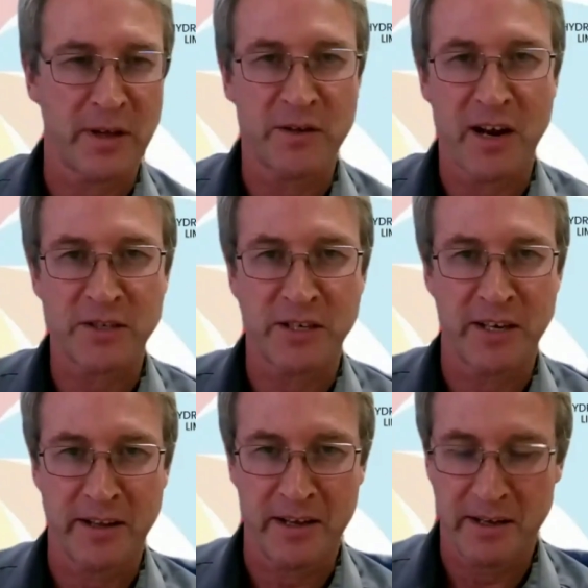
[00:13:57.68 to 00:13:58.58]
thanks for the
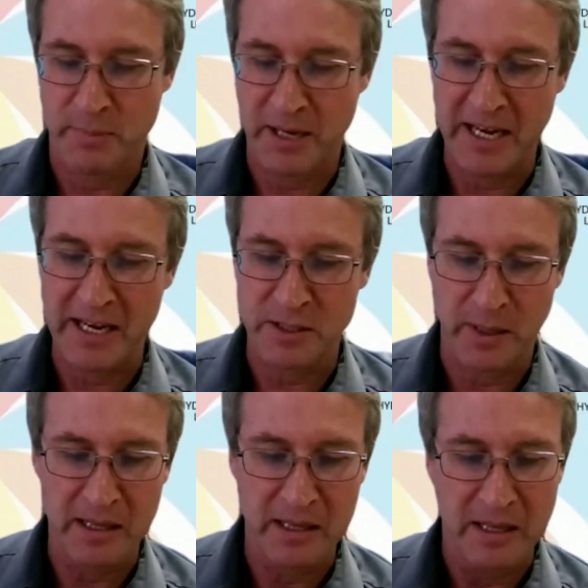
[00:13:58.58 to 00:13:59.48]
introduction in the
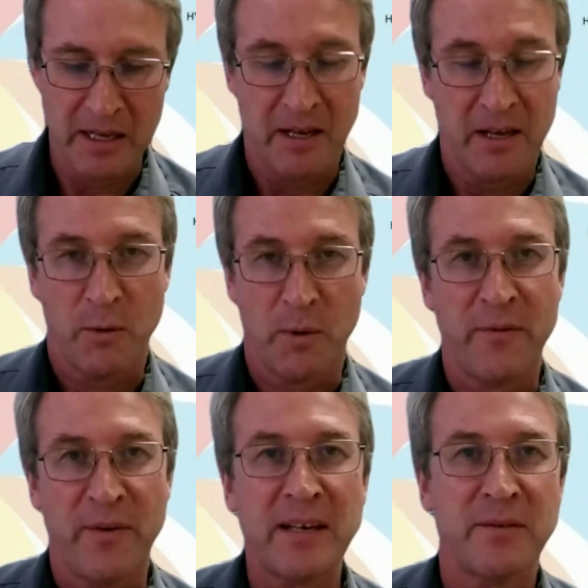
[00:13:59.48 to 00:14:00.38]
beginning as well.
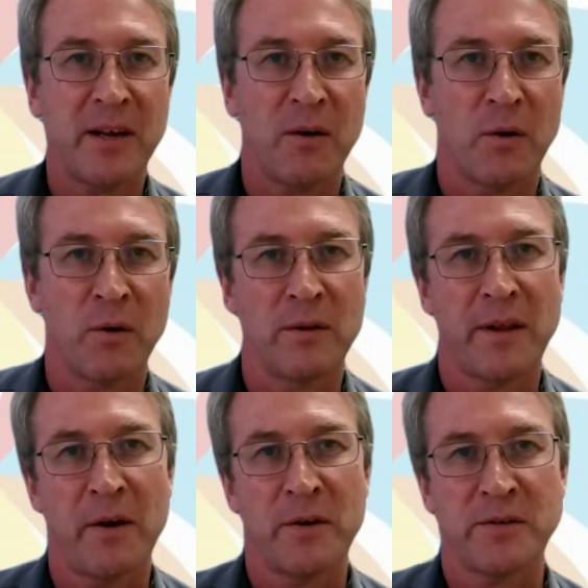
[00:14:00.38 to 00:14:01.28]
Well, effectively,
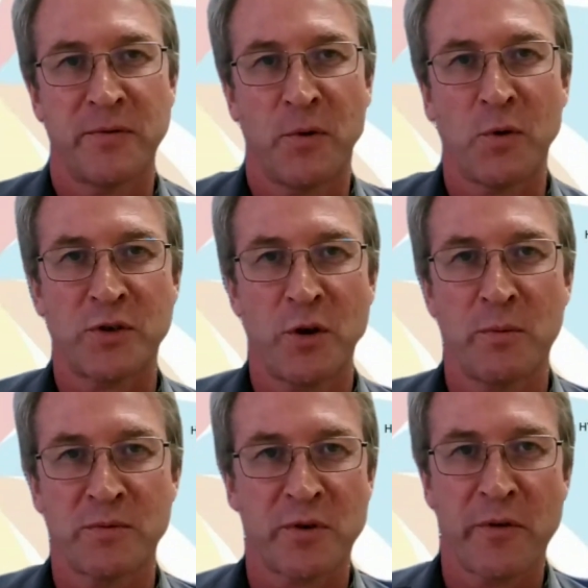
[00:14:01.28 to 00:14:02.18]
all those
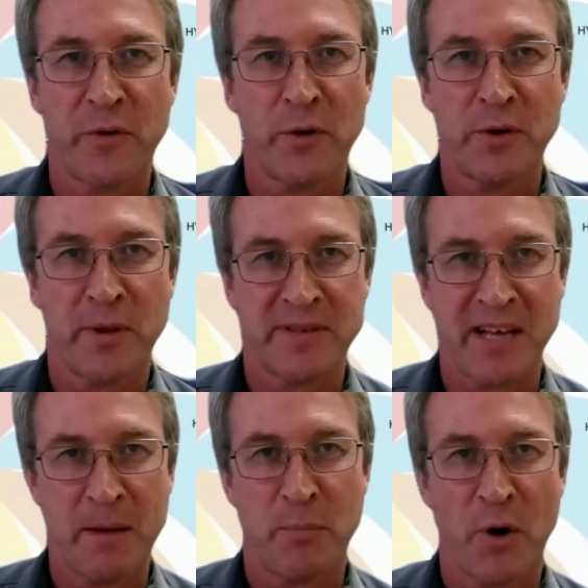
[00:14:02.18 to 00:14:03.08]
4 terms refer
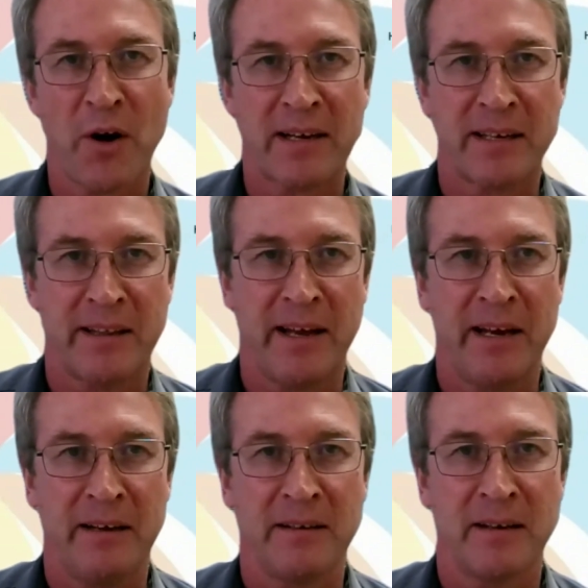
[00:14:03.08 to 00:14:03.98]
to the same
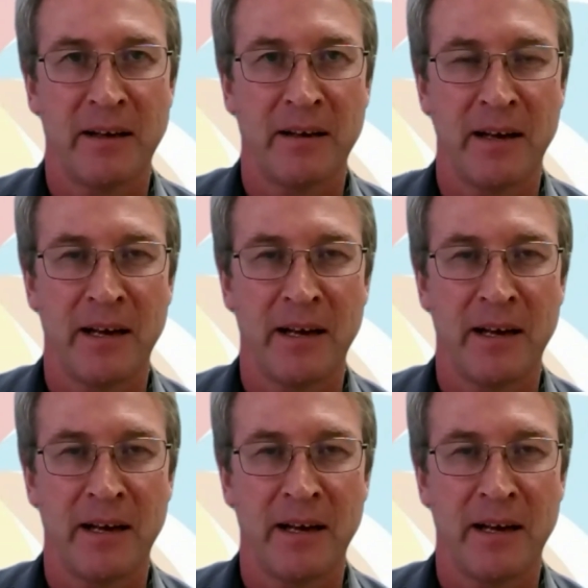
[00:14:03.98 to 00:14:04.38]
product in the end.